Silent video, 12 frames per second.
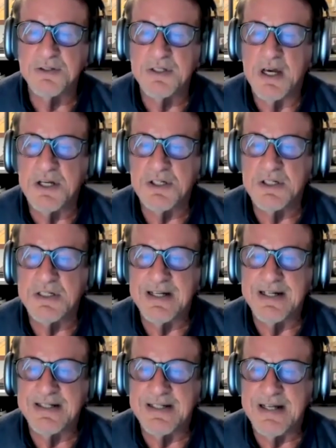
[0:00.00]
nations
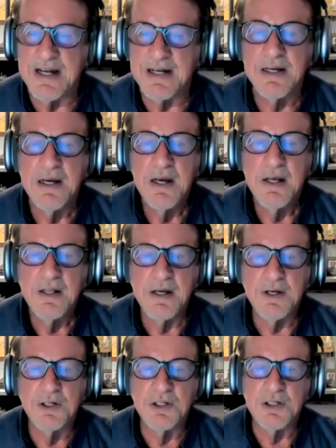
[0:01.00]
in debt they
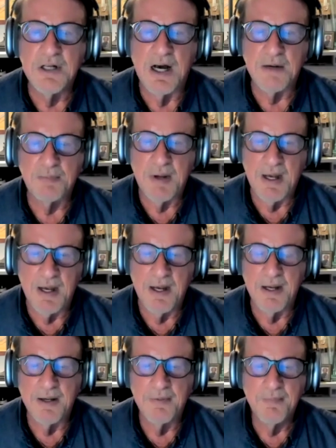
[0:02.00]
could not
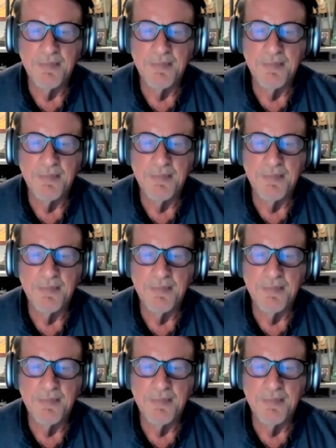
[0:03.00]
pay.